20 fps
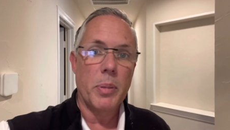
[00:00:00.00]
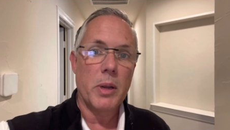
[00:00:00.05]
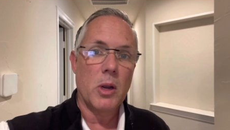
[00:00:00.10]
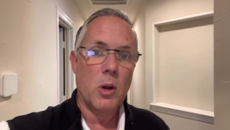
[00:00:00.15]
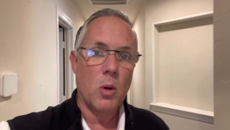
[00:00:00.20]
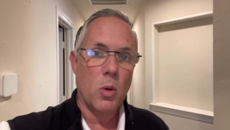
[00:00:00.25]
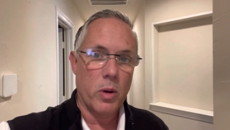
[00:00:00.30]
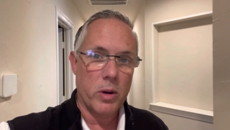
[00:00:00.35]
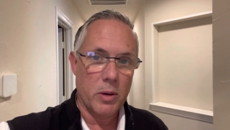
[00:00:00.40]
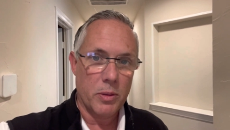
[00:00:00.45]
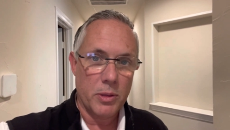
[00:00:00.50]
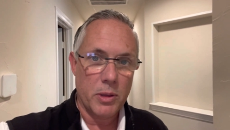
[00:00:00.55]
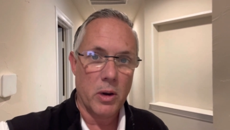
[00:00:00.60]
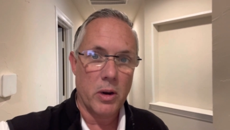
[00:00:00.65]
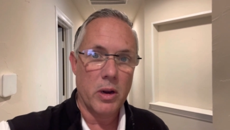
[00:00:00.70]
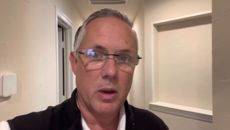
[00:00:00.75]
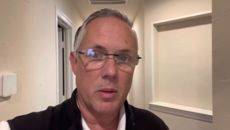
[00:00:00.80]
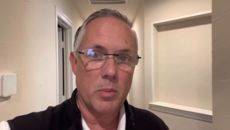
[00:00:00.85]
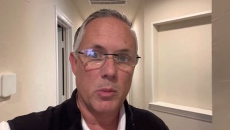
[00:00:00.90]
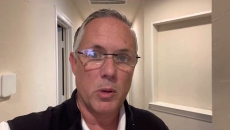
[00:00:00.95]
Bitcoin,
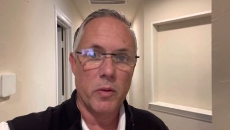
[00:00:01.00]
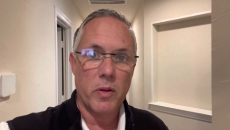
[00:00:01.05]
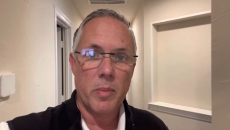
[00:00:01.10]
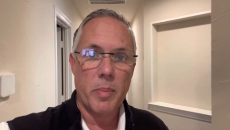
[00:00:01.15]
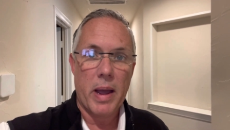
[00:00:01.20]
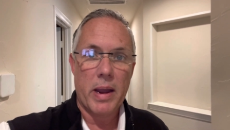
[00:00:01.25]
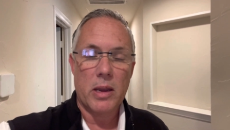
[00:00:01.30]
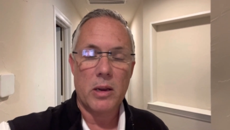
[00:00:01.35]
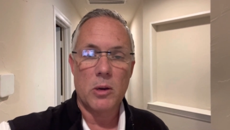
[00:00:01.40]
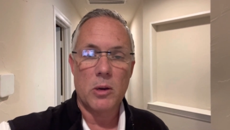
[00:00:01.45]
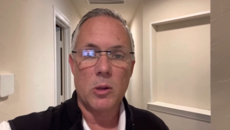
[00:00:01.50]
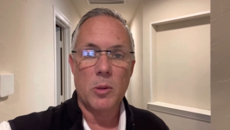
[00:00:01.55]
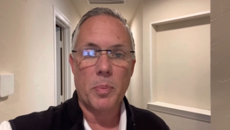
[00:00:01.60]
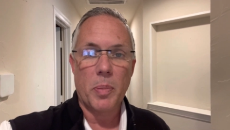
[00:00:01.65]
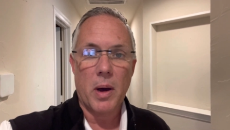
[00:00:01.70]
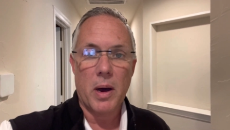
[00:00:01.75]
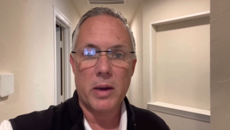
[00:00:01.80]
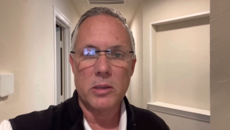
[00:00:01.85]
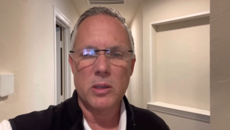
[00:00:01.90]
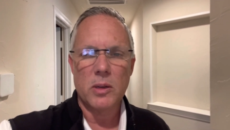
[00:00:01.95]
Ethereum moving back into the
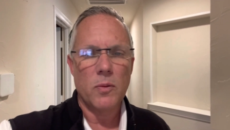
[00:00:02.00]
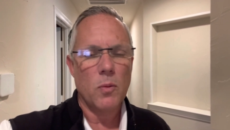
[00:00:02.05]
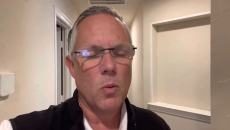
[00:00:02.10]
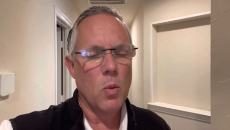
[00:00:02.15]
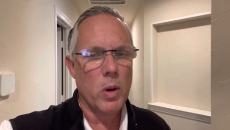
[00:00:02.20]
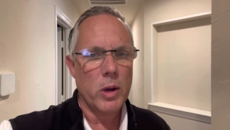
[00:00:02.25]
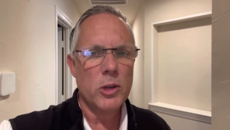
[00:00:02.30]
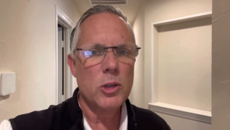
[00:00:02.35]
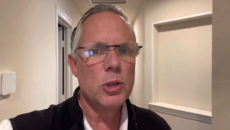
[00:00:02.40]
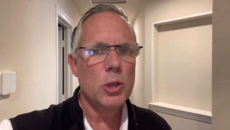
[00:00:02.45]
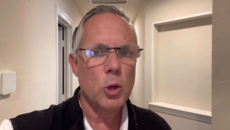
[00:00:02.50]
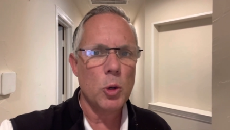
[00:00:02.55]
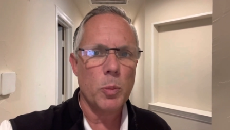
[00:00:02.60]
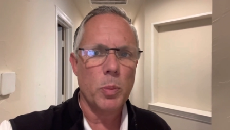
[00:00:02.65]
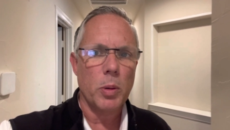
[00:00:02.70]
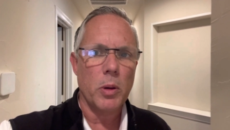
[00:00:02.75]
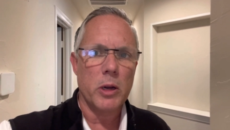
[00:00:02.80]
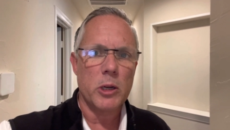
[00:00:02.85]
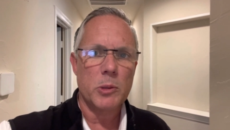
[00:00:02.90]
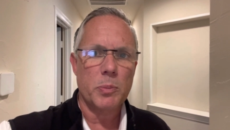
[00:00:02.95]
positive one, two
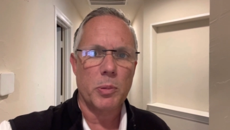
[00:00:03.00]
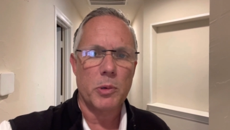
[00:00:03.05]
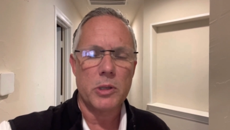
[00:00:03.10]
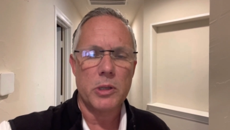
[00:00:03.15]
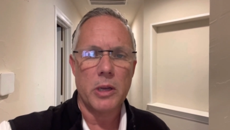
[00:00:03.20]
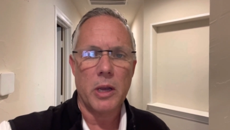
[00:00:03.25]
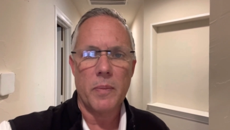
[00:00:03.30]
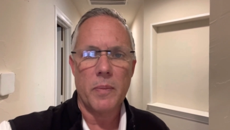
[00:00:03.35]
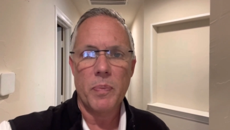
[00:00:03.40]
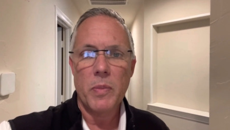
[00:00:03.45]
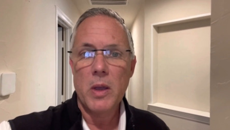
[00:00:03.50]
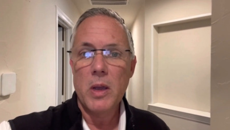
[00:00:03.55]
plus percent.